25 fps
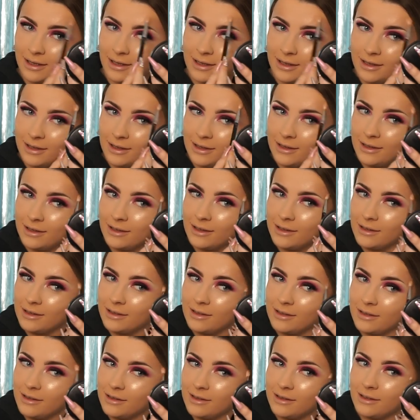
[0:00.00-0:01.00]

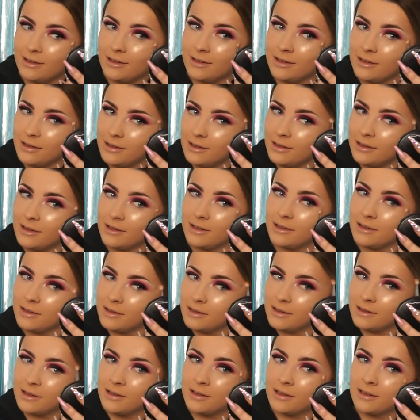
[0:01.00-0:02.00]

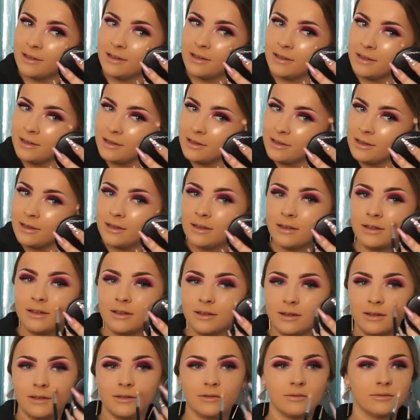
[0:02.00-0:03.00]

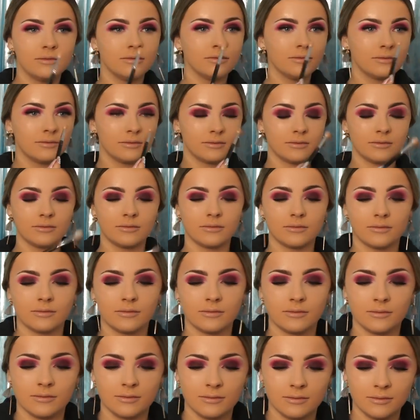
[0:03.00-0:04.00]

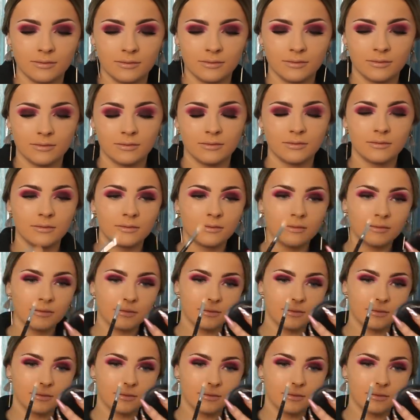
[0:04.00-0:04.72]
(not speaking)